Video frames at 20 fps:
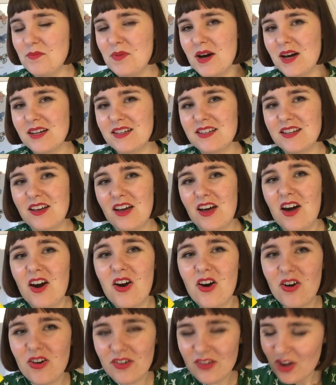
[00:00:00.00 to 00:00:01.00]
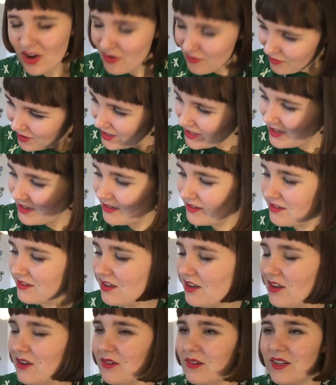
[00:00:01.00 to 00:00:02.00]
but oh, her writing
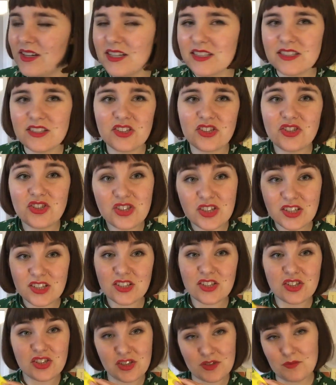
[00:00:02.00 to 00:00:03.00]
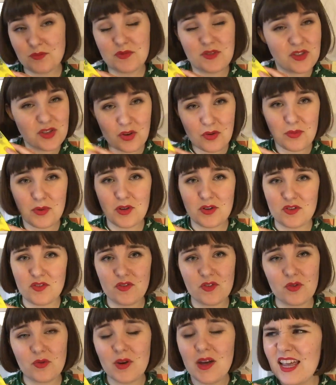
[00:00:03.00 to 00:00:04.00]
style is just, just so
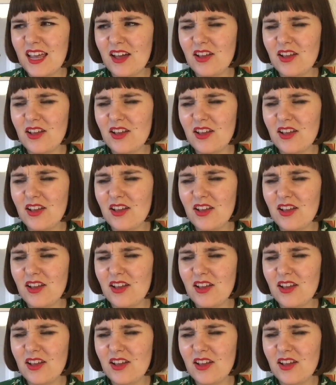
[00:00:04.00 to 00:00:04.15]
beautiful.